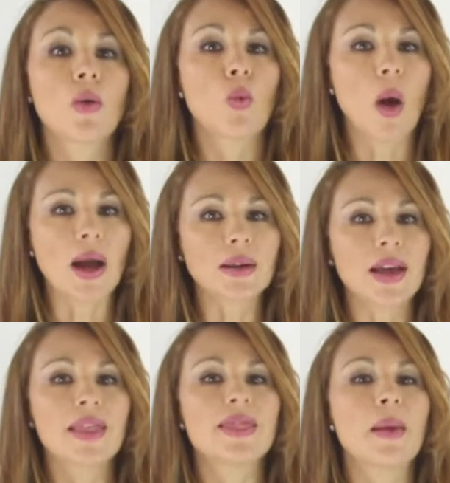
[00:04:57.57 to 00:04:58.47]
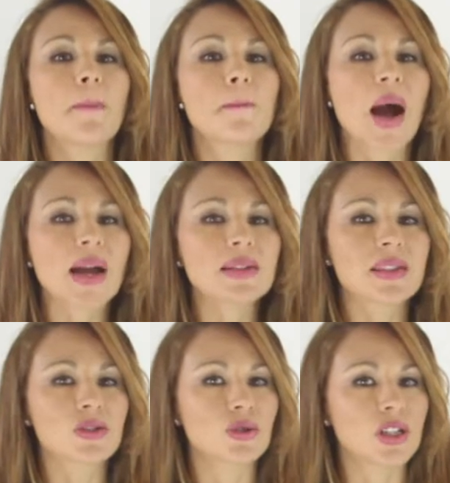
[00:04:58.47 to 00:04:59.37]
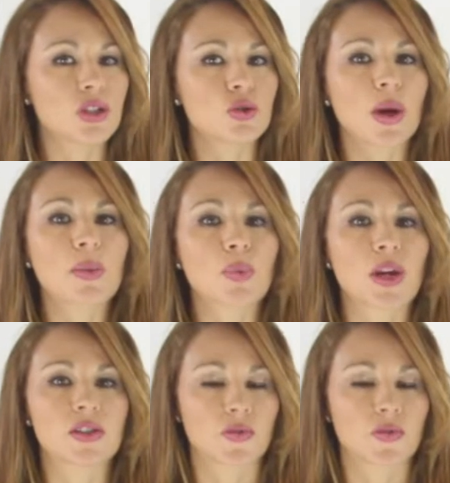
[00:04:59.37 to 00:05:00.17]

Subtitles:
One, the mindset you need to embrace